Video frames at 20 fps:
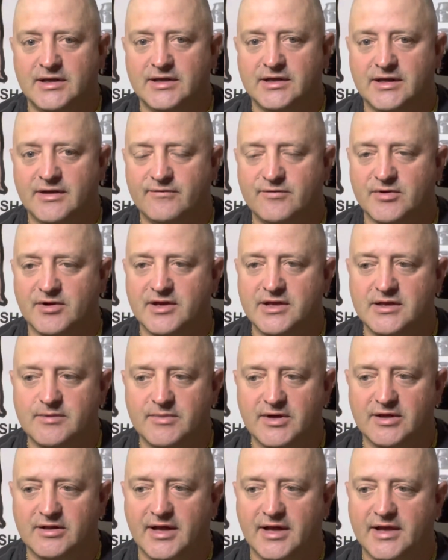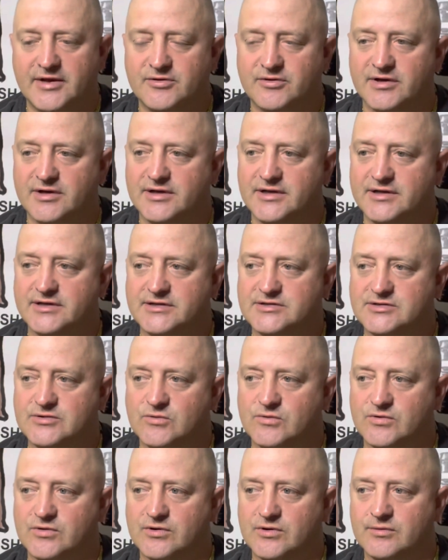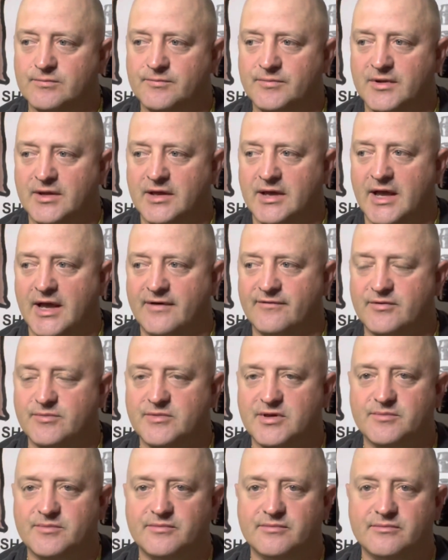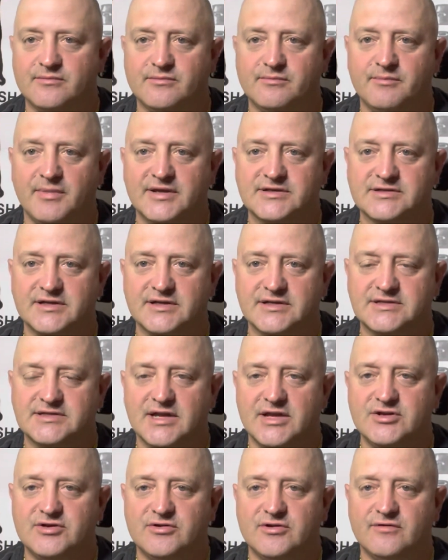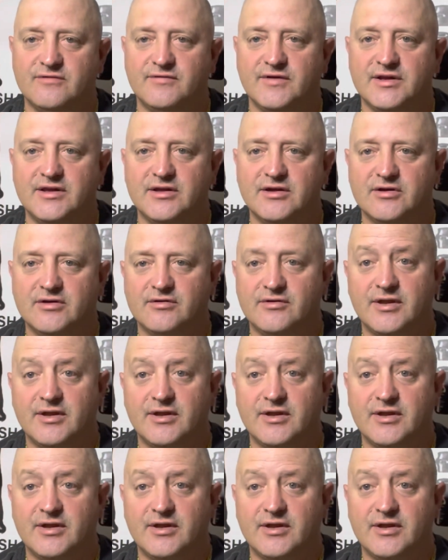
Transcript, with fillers: give them your email address or having them basically send you the video.